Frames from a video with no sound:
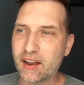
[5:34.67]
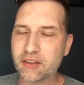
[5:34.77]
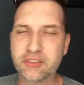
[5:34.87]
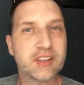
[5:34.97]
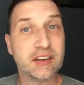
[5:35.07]
I
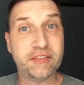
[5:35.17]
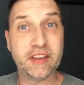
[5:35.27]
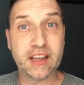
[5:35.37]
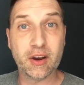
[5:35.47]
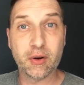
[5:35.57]
also did a
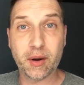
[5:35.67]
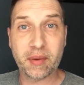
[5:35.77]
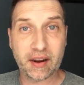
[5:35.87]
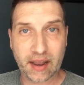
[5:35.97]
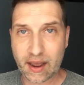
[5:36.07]
video
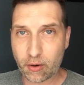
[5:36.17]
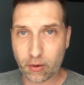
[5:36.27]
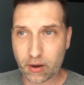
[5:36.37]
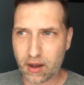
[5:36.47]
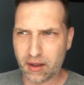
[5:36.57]
about
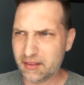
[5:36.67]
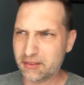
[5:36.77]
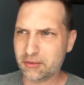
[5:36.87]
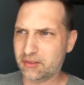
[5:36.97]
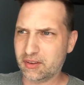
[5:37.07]
how uh,
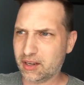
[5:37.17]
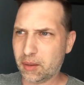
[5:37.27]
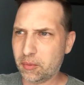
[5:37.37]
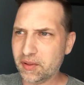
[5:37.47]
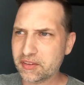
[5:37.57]
this was a
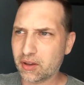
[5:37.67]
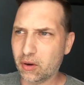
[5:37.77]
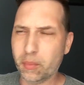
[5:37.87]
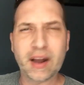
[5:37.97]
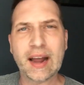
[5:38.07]
couple months
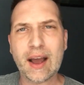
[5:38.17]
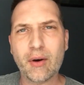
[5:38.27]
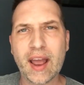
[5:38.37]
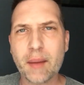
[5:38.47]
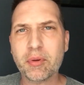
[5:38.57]
ago about
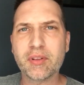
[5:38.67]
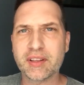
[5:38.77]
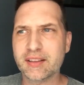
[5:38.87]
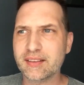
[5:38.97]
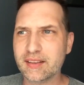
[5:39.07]
how
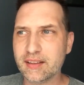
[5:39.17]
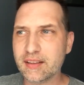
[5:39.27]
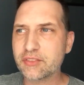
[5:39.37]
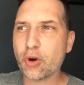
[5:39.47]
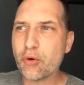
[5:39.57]
Apple
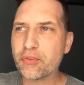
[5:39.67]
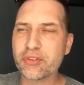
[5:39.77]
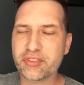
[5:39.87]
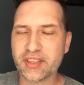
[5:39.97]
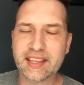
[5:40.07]
is
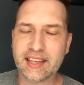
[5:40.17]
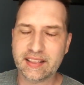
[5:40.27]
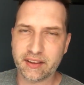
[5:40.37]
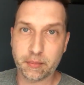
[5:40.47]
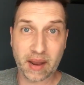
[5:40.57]

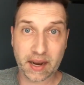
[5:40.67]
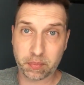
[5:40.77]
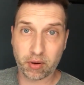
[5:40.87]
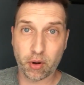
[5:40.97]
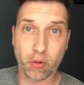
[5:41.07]
overthinking their
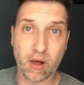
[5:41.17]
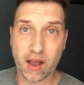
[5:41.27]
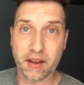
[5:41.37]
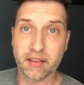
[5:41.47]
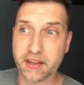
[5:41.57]
Mac Pro
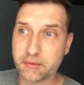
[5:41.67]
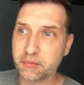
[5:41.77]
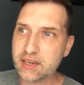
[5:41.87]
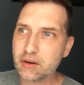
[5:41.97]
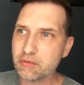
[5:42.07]
line. Like
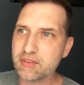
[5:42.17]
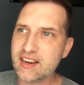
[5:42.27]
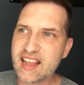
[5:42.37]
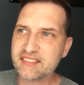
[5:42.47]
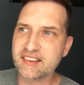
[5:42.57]
we don't
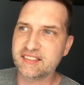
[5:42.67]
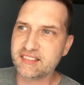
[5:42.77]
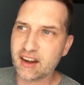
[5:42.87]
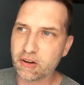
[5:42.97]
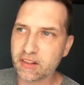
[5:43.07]

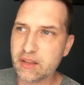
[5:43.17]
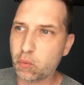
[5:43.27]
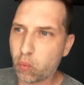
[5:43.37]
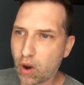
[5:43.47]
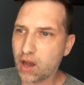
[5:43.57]
necessarily
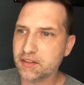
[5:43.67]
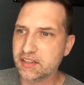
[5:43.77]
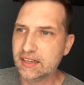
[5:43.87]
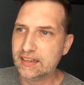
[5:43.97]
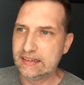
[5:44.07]

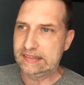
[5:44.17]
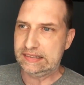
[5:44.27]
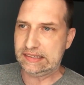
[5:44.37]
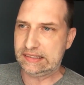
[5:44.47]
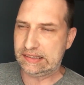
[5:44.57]
want
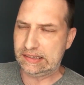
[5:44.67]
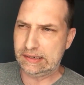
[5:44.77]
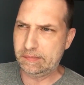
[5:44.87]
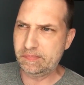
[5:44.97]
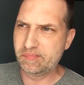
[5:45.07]

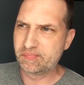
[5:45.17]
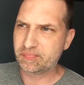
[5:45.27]
um,